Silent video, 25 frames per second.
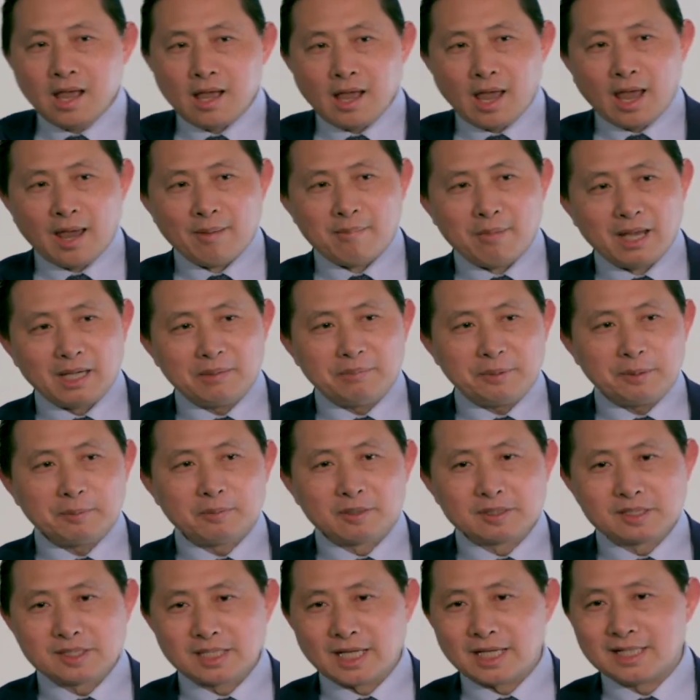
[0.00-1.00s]
And many
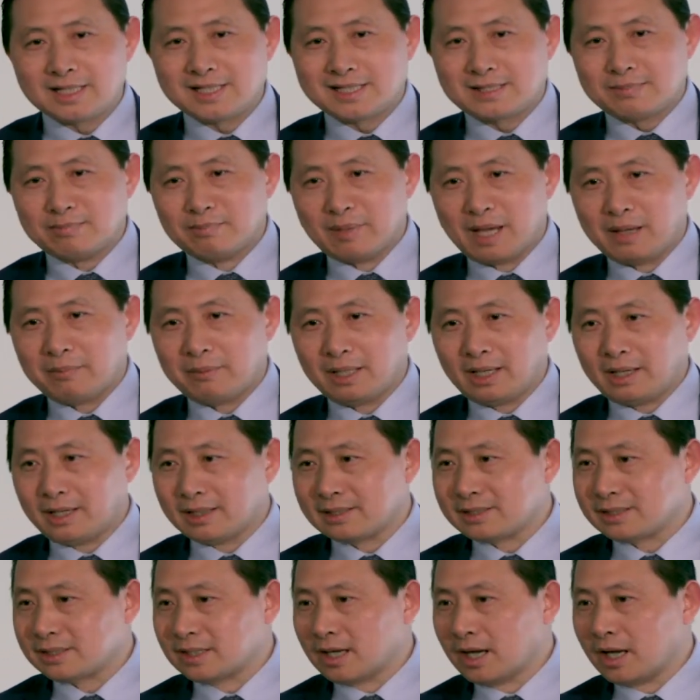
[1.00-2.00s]
people say maybe
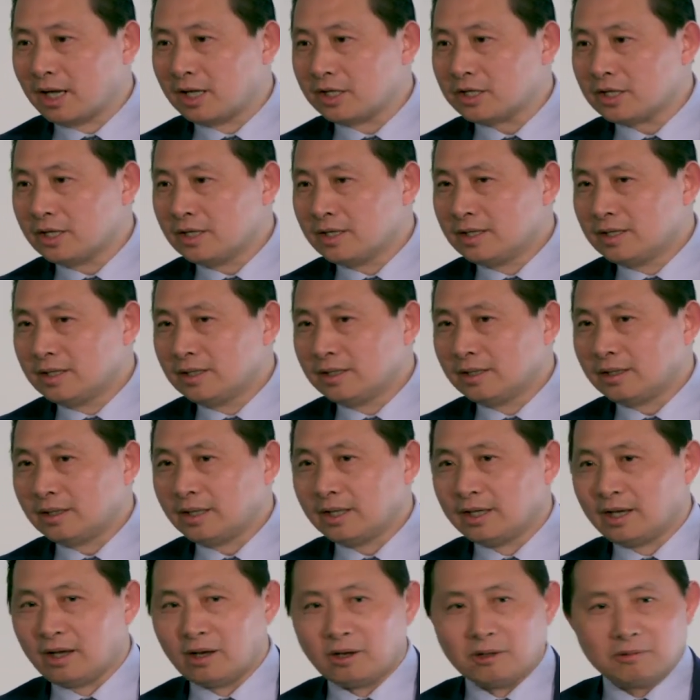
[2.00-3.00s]
it's a,
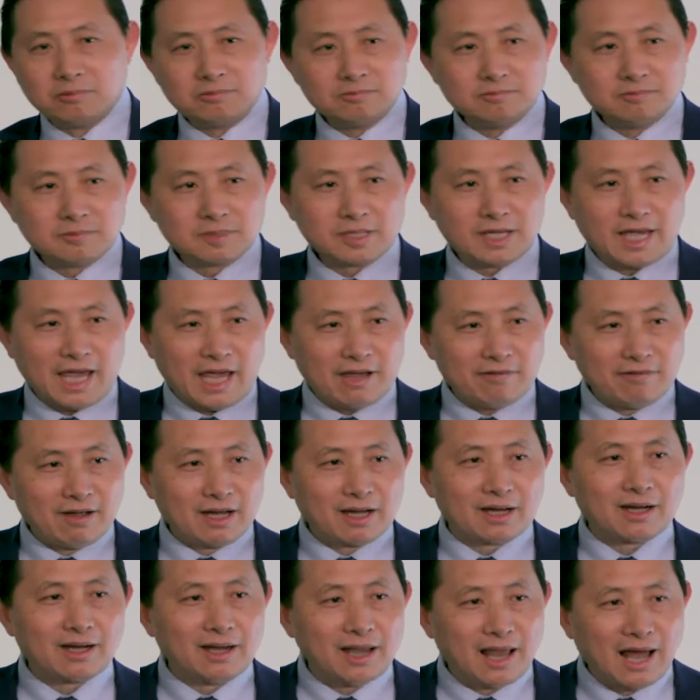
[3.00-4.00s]
you know,
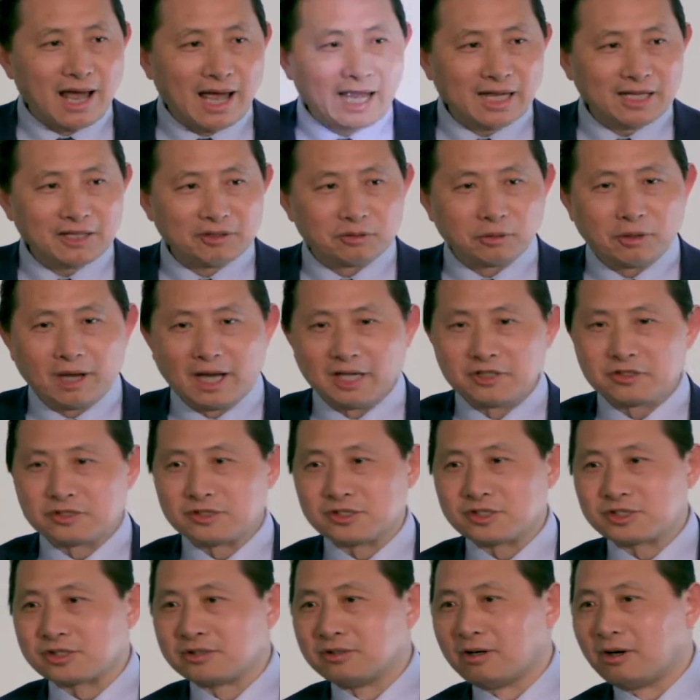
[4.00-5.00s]
Calvin Klein
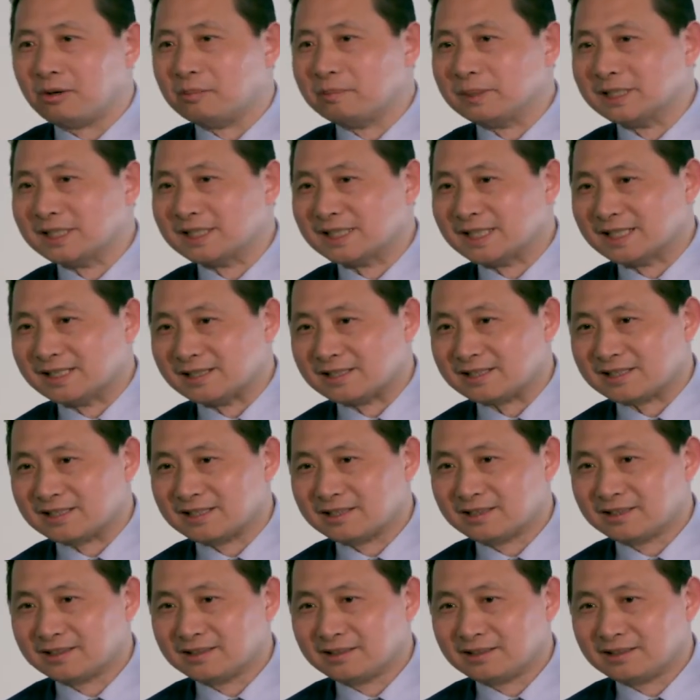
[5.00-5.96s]
graduate school business.